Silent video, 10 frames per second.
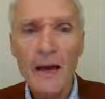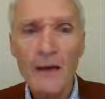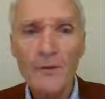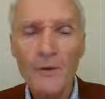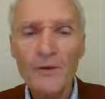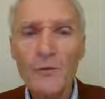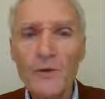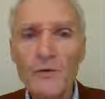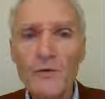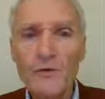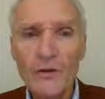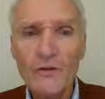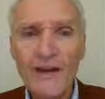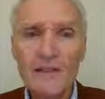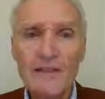The ones we used
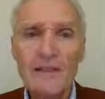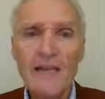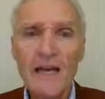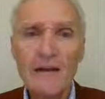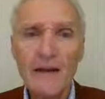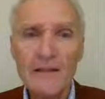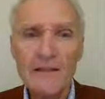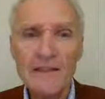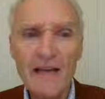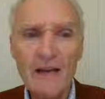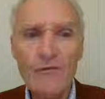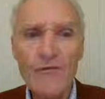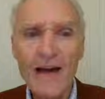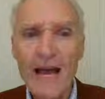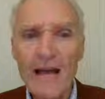contain C8 and C10
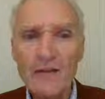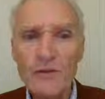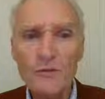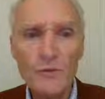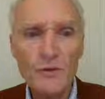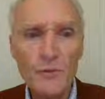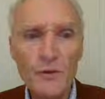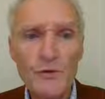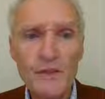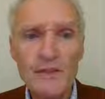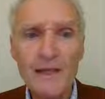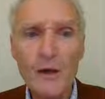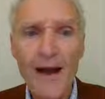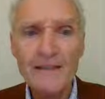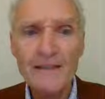fatty acids, which produce
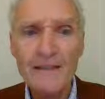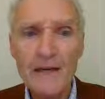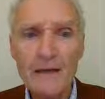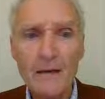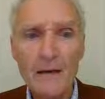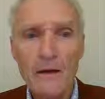acetoacetate,